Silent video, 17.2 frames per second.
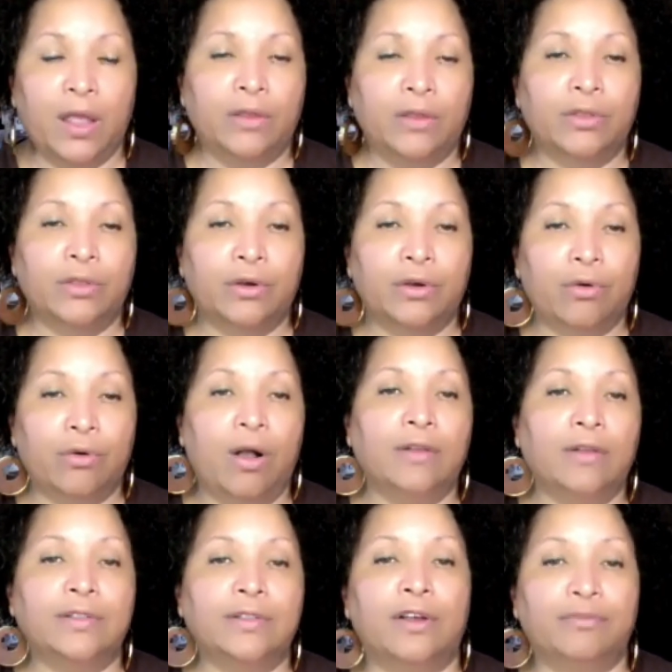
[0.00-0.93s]
The
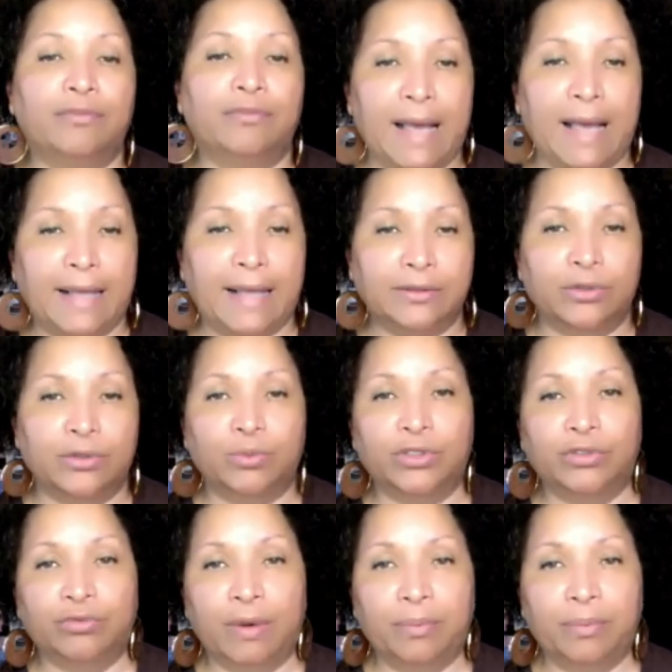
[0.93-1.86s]
cross of matter,
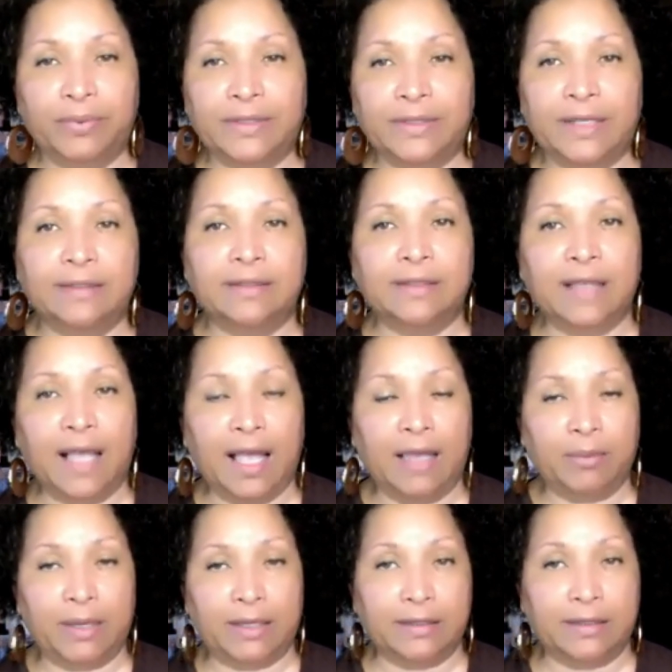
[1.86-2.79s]
which represents
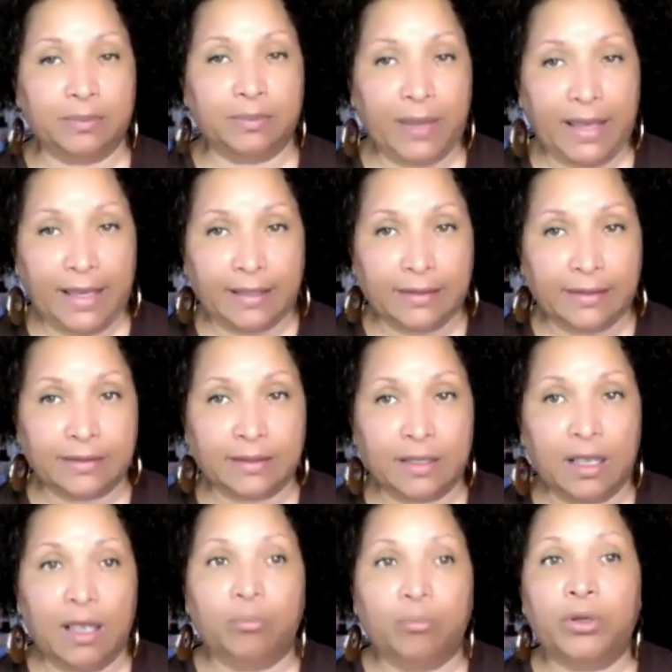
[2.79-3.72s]
time and space,
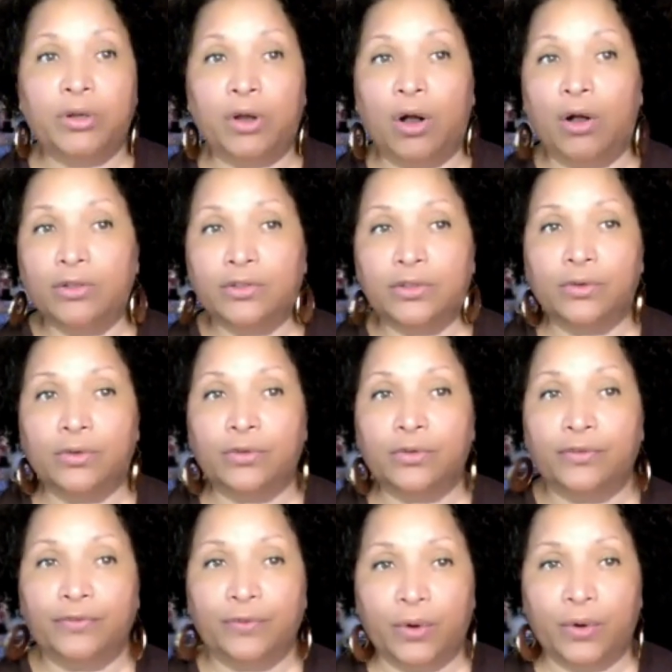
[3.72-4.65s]
but also
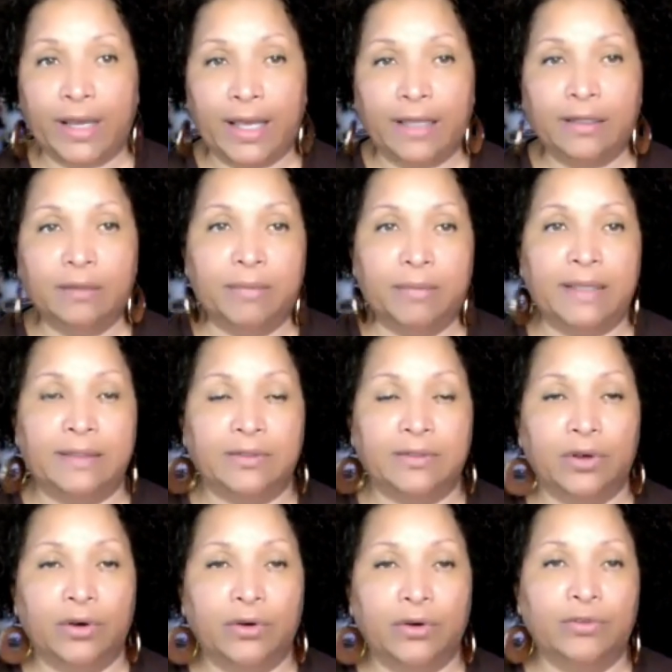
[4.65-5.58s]
the four
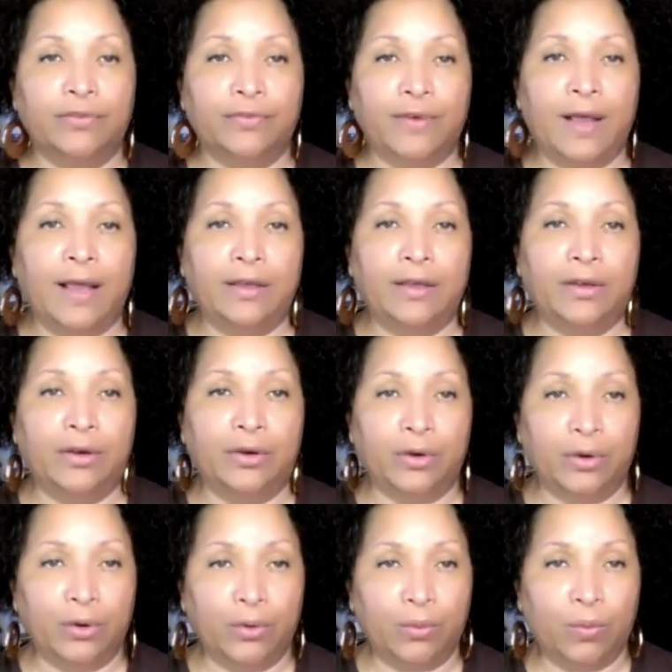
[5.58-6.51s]
elements, earth,
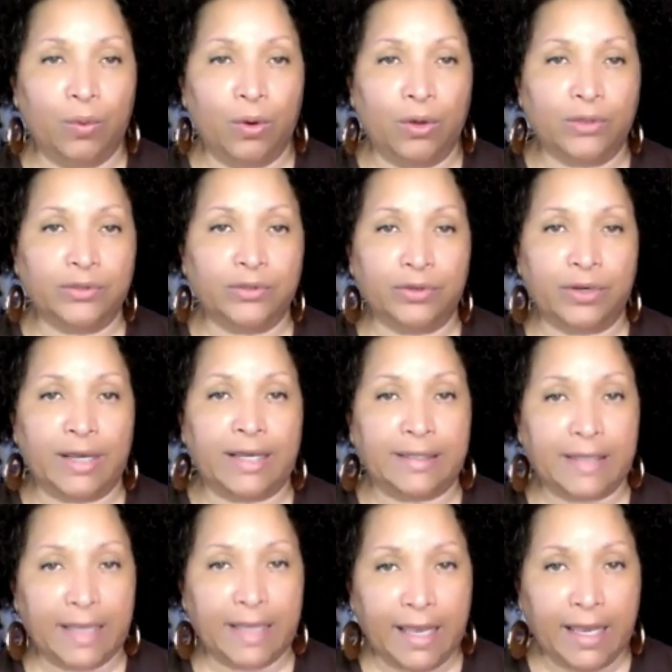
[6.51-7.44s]
fire, water,
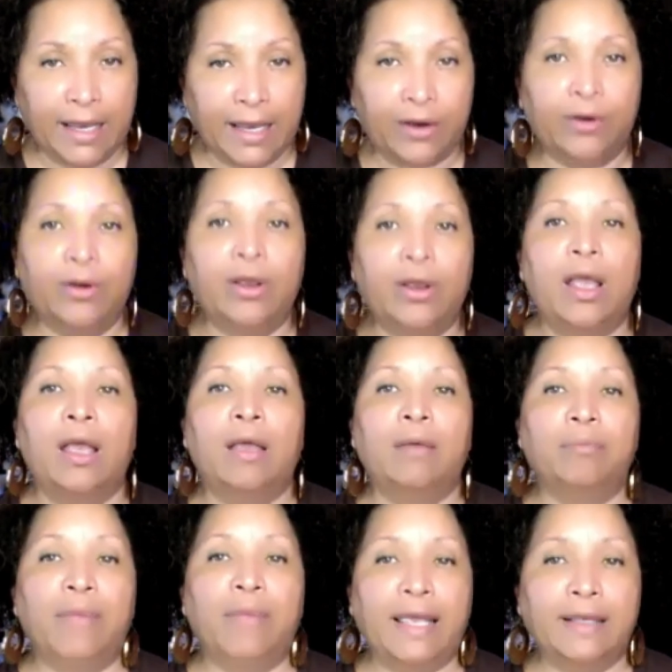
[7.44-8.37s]
and air,
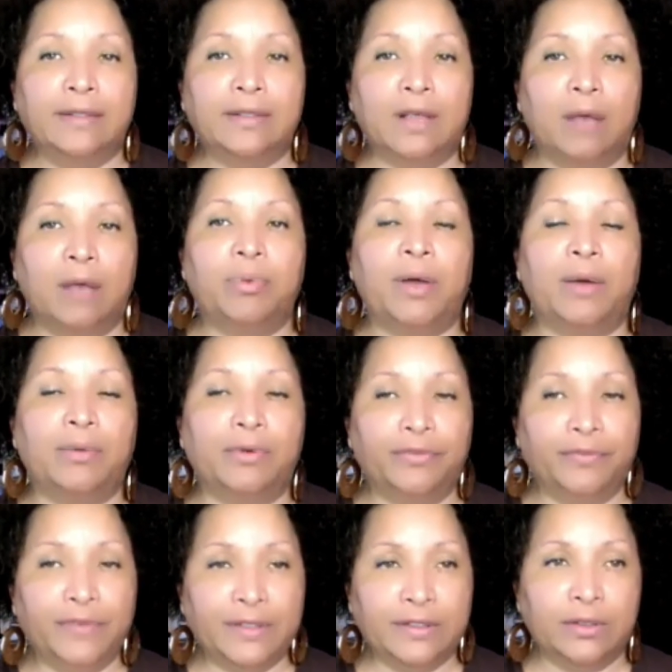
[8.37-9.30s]
makes up our
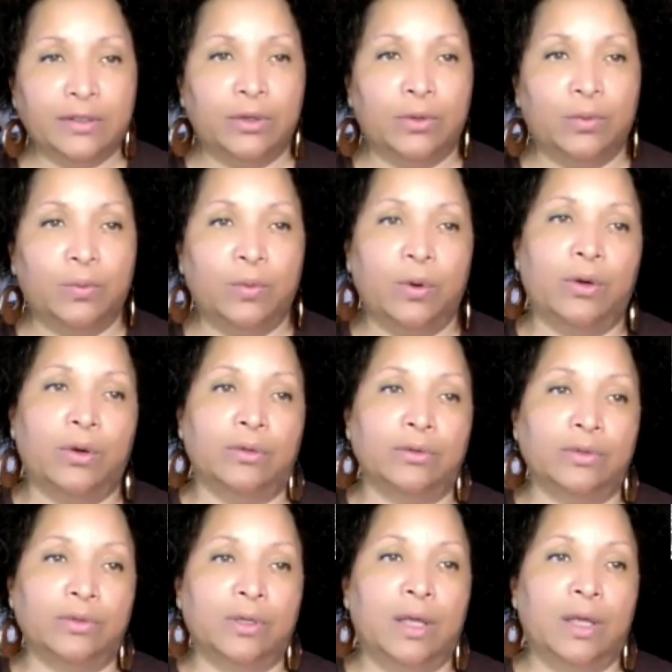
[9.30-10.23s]
physical
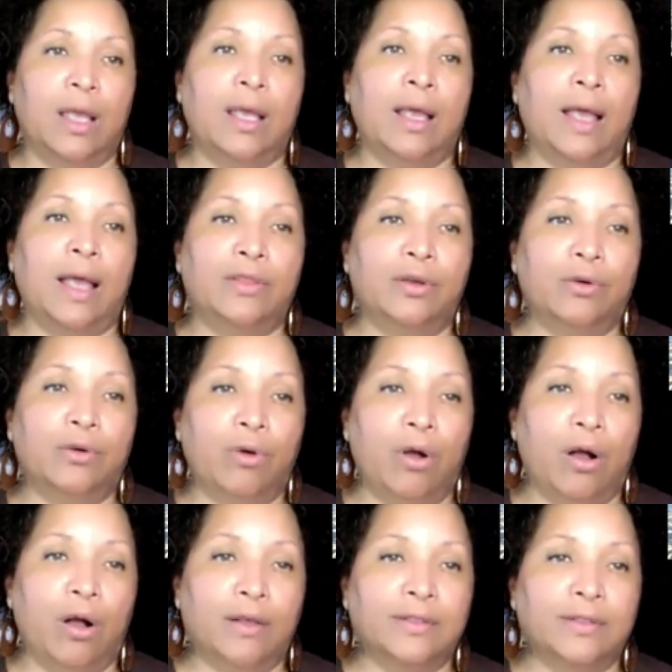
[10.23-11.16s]
world. And the
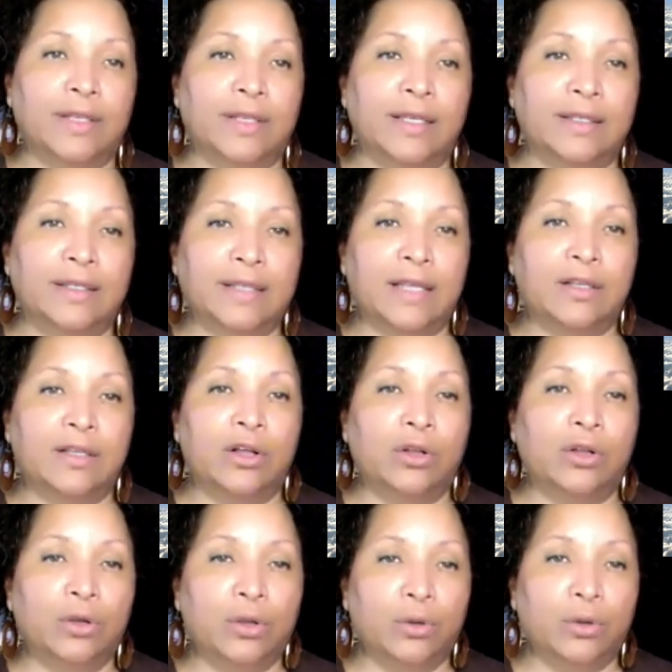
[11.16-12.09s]
cross is
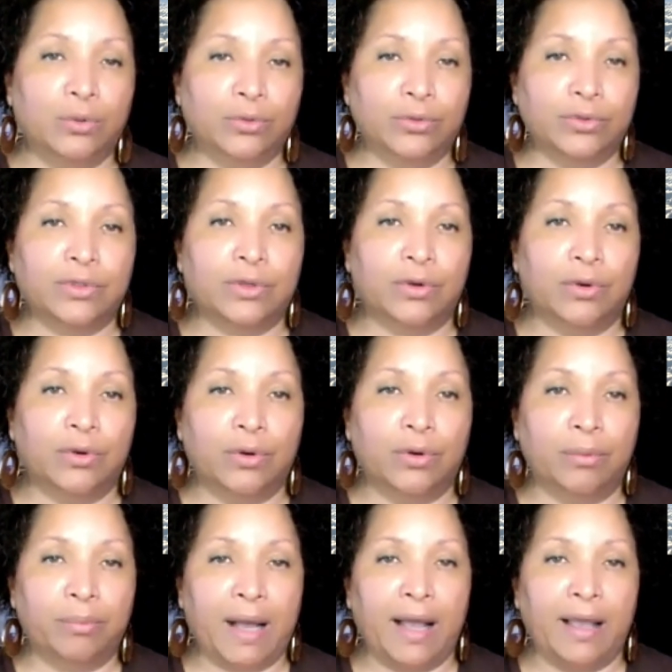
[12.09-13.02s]
enclosed
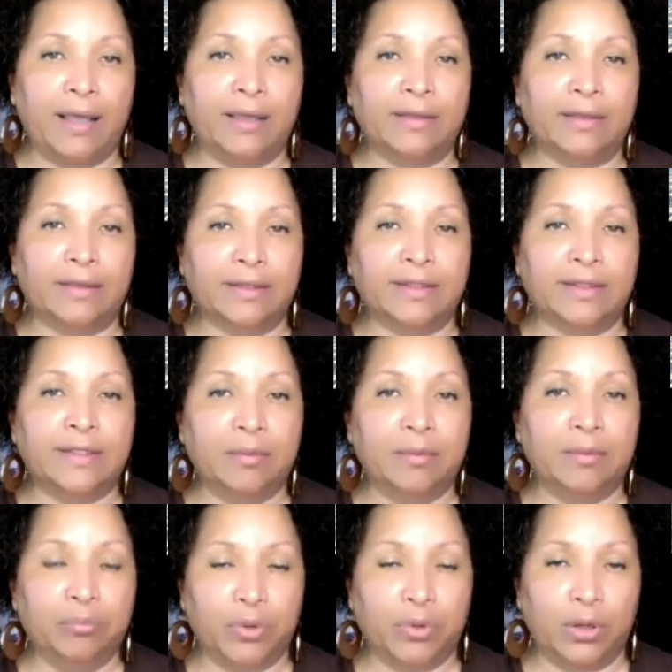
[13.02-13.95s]
by the
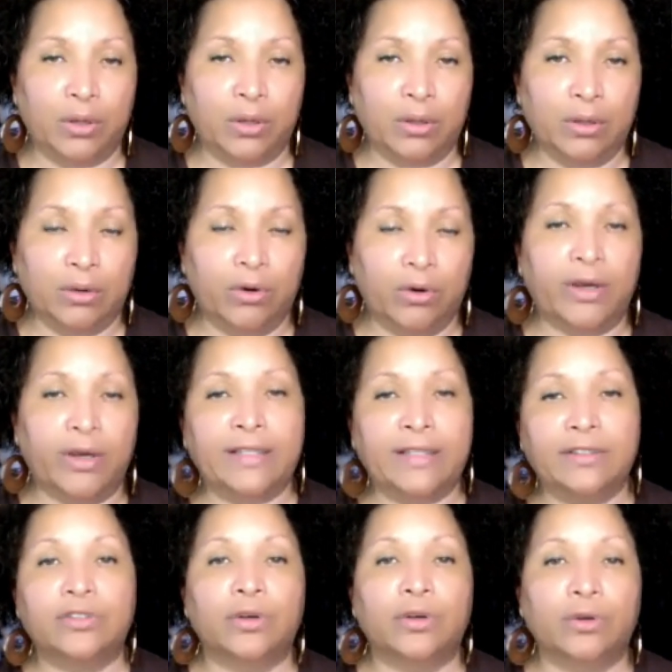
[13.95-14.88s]
symbol, or
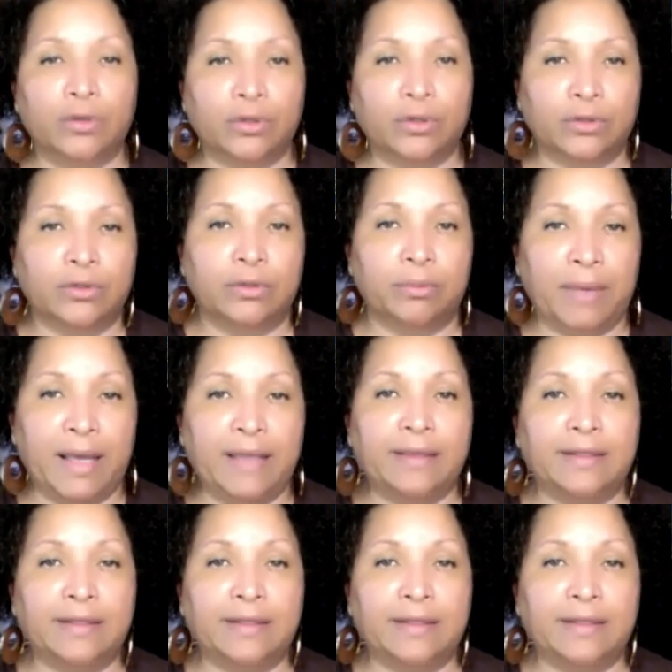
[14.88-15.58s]
encircled by